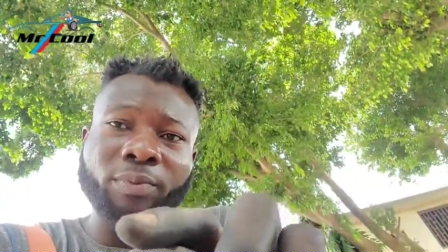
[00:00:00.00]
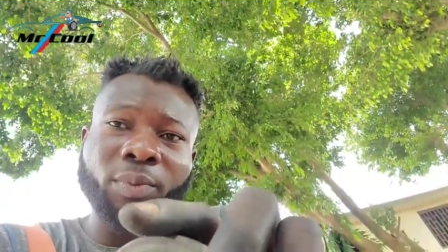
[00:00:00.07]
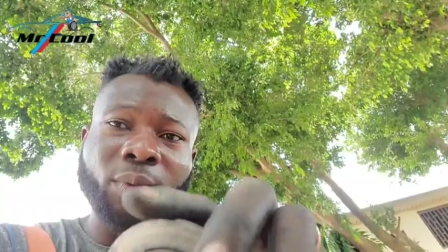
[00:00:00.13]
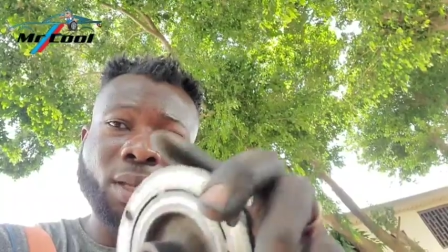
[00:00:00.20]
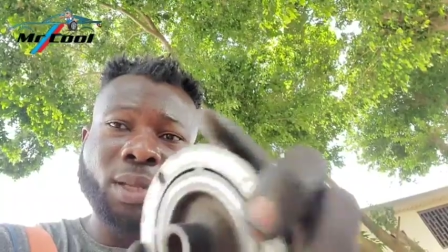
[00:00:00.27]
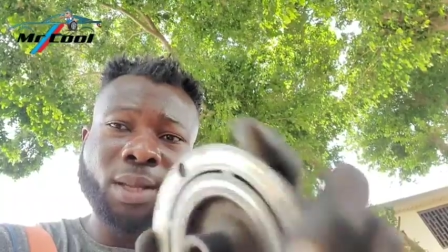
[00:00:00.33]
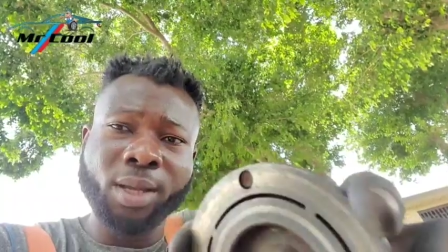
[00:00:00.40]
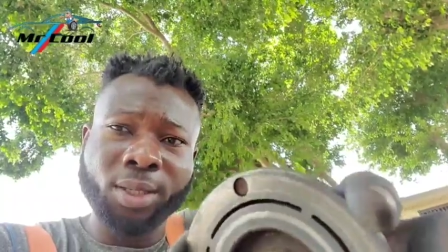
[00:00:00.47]

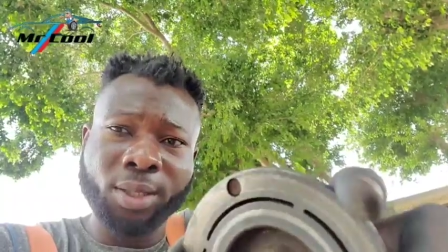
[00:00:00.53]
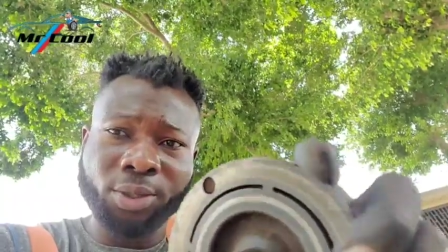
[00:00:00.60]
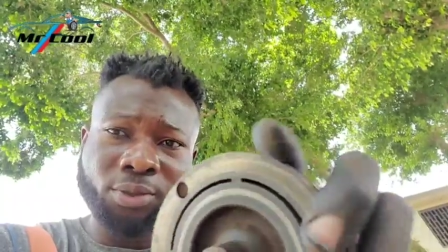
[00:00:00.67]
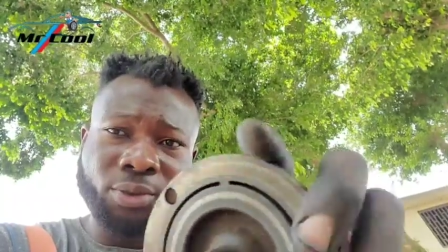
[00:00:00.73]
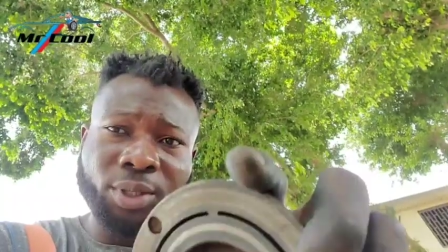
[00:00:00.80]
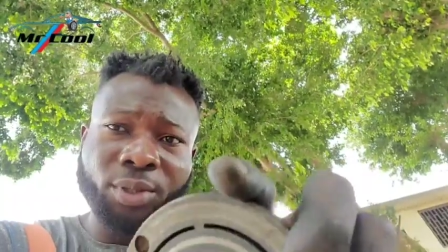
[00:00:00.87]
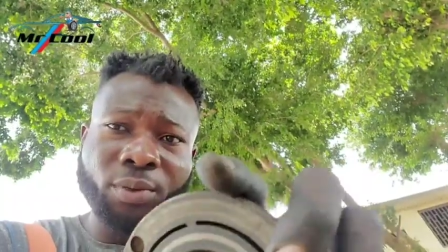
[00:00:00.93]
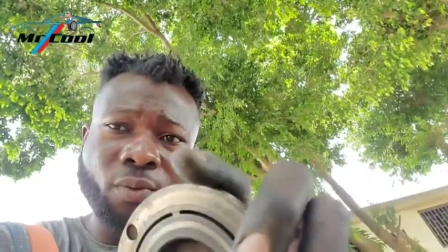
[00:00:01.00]
The next
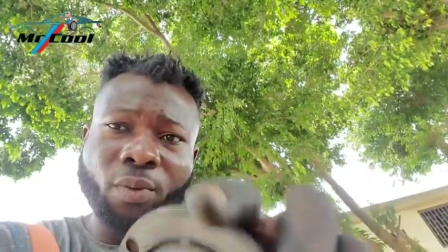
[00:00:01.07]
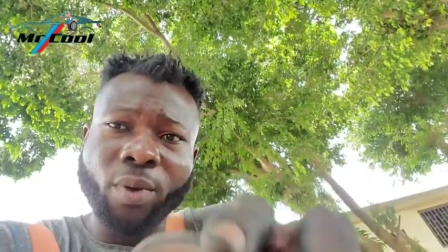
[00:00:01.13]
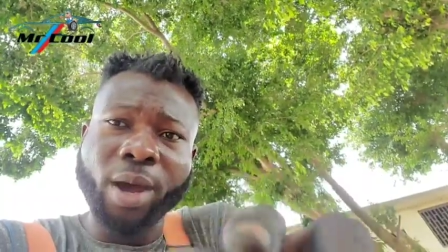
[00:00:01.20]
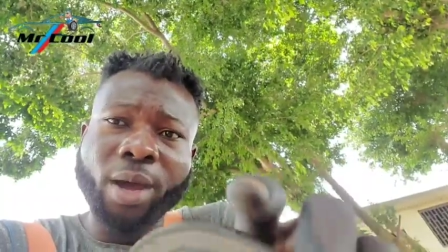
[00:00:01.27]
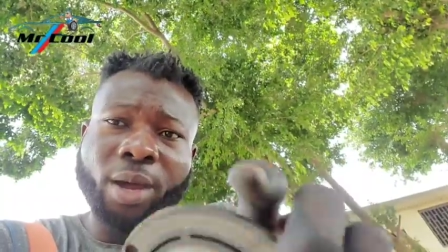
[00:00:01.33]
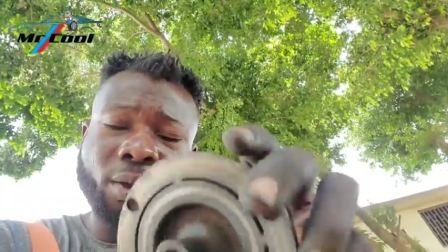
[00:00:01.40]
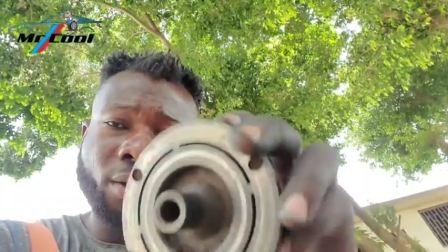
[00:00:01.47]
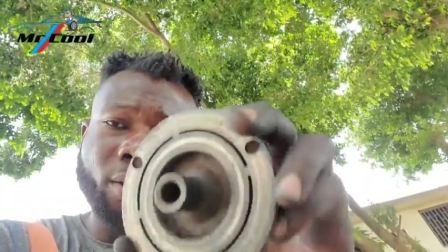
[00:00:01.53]
reason
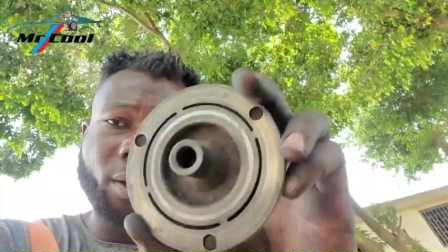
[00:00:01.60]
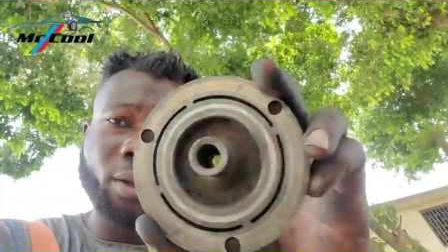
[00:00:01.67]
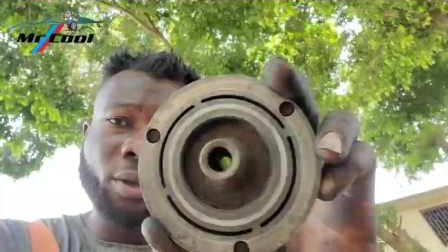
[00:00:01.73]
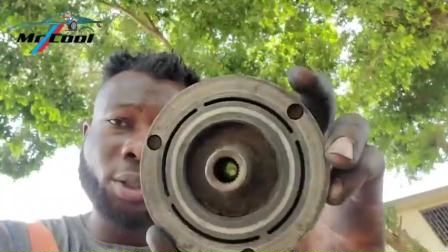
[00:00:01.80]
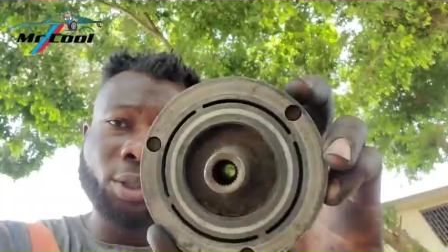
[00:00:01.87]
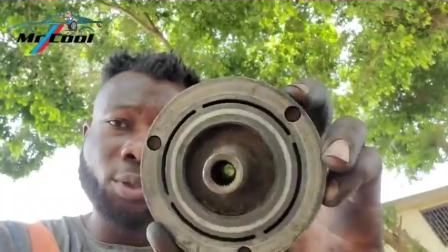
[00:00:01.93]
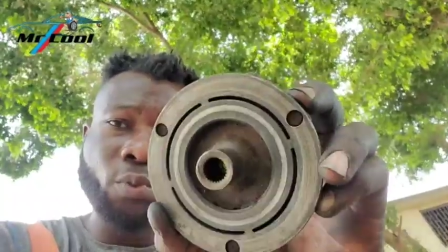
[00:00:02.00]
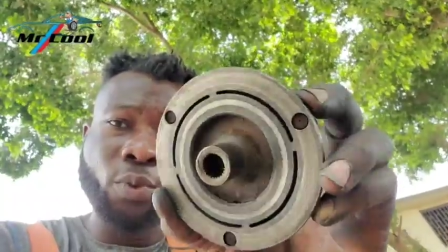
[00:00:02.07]
why your
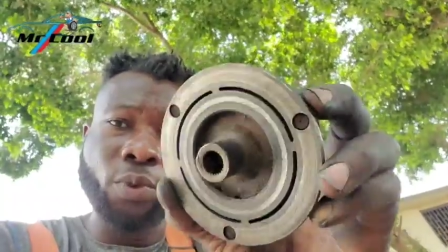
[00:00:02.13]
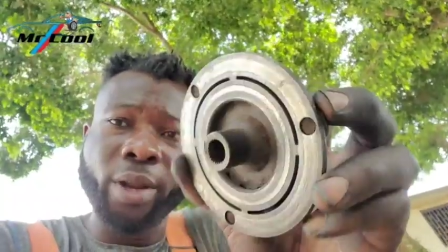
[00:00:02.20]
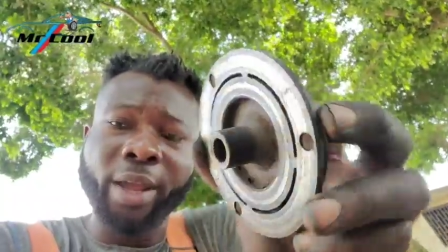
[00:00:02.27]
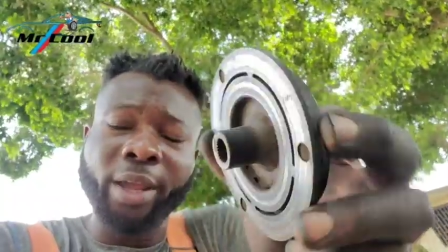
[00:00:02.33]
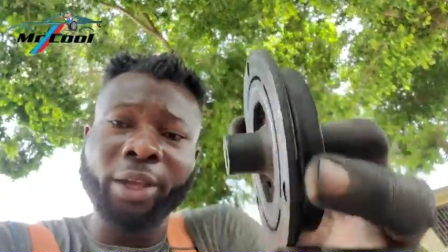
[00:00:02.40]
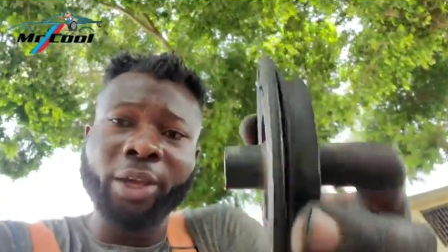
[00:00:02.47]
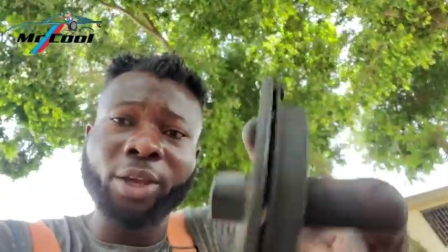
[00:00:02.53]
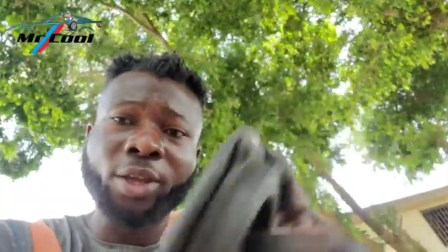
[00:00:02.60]
clutch wouldn't
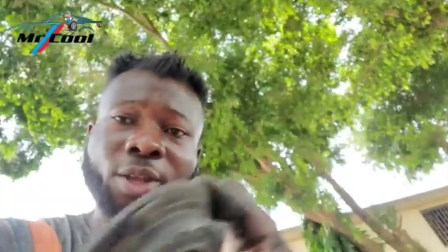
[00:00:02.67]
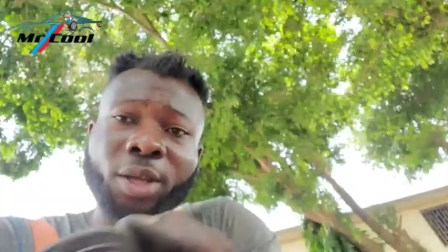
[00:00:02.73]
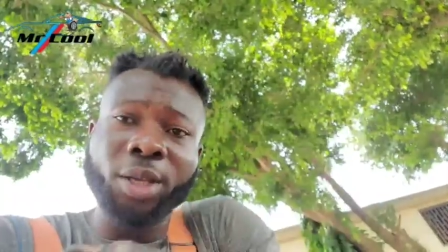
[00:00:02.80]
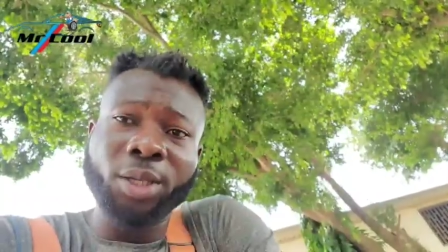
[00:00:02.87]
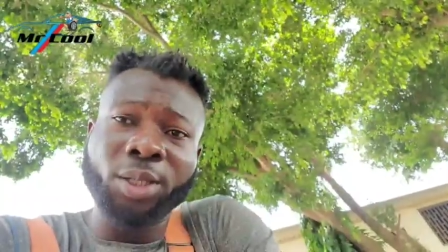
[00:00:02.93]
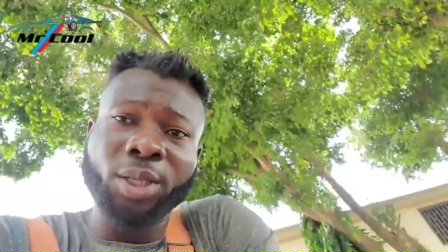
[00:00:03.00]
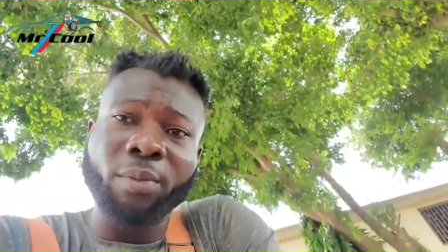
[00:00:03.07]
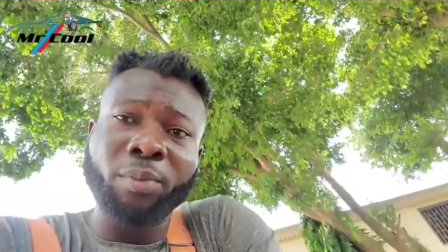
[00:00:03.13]
engage
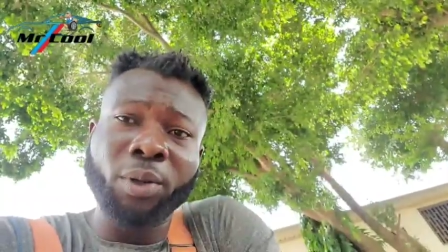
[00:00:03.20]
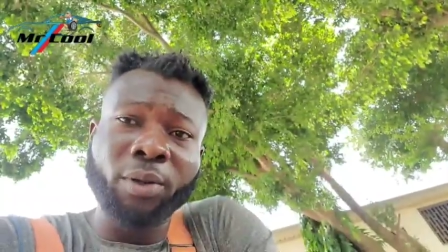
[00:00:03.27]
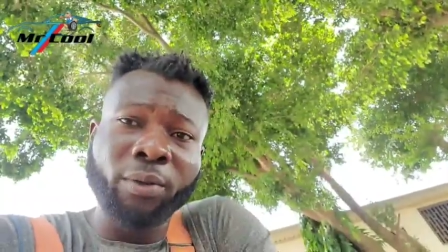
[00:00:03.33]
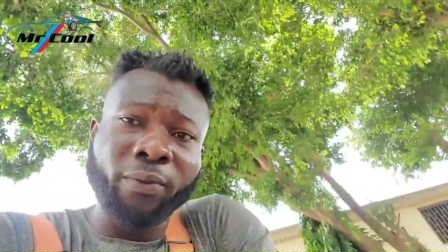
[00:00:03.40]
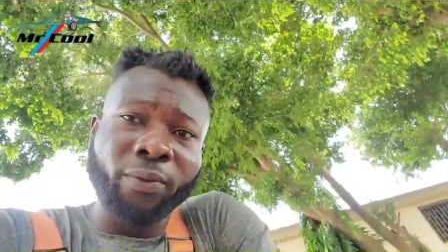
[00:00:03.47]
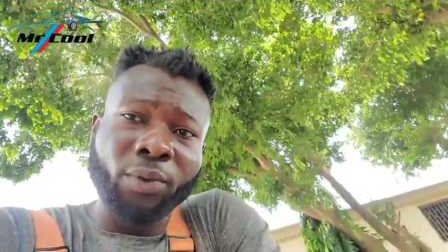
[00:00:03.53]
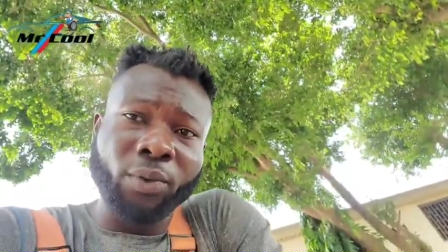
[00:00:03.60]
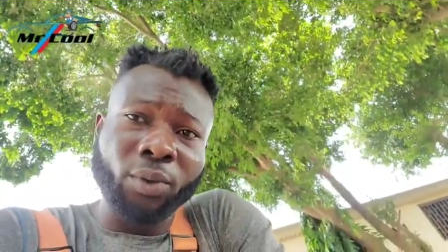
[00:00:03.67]
is a blown
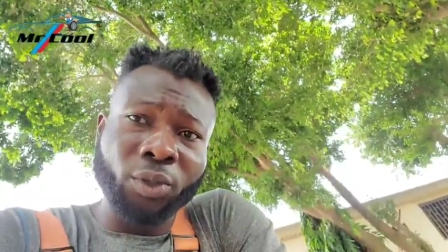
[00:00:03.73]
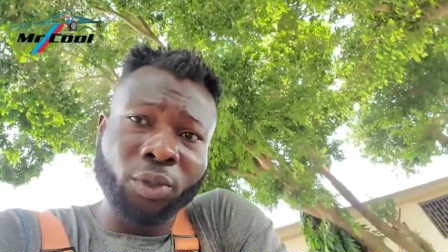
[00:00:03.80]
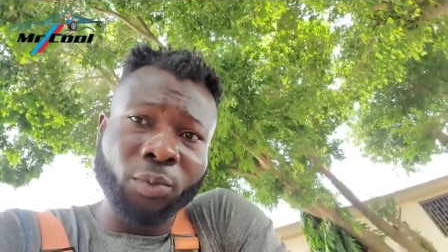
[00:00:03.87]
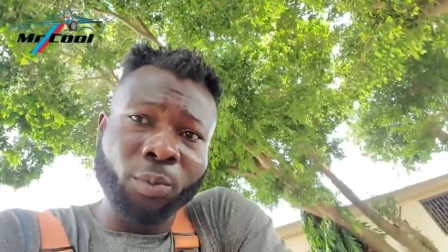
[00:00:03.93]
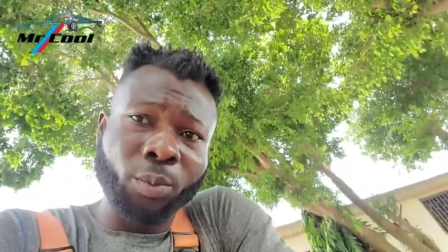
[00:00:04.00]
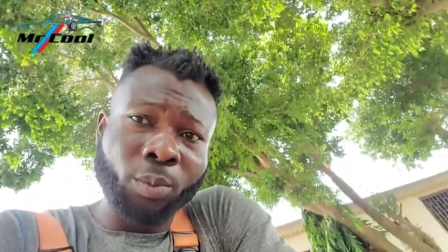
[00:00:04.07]
fuse.